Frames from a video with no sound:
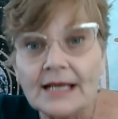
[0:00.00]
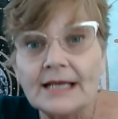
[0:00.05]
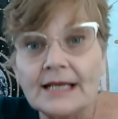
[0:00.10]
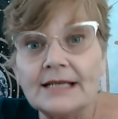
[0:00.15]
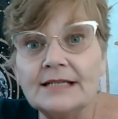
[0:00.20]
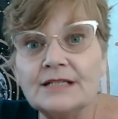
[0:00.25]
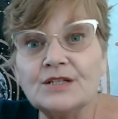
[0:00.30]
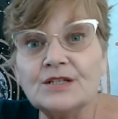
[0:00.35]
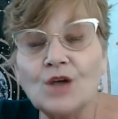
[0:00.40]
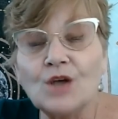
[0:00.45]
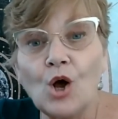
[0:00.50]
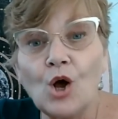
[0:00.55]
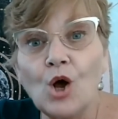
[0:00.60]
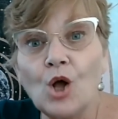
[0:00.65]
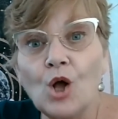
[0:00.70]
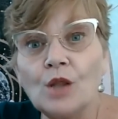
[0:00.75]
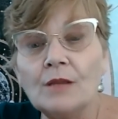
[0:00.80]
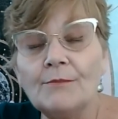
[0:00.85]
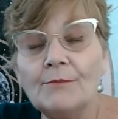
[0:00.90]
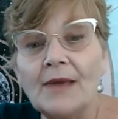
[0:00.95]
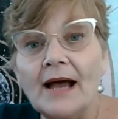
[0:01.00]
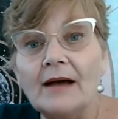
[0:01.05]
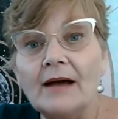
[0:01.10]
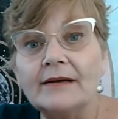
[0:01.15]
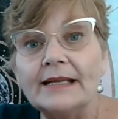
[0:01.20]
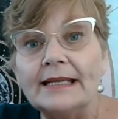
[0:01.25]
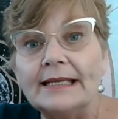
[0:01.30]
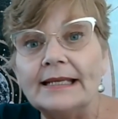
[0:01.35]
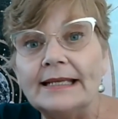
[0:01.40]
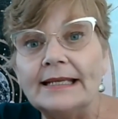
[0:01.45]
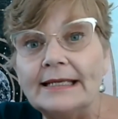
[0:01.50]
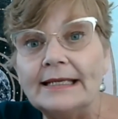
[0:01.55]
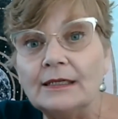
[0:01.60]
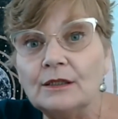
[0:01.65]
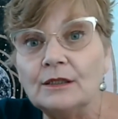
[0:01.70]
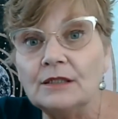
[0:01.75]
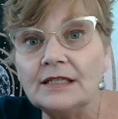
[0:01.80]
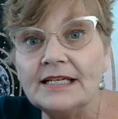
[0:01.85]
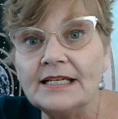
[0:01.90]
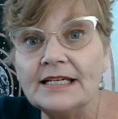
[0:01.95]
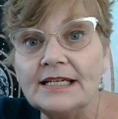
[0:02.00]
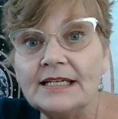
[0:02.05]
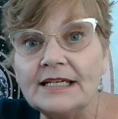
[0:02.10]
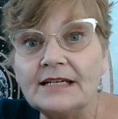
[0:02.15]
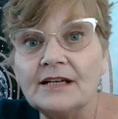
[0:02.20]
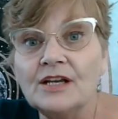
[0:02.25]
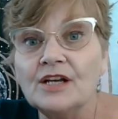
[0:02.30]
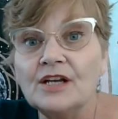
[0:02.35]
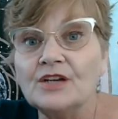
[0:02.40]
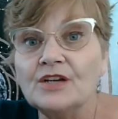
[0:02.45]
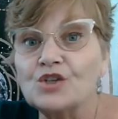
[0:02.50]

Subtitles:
is all about healing,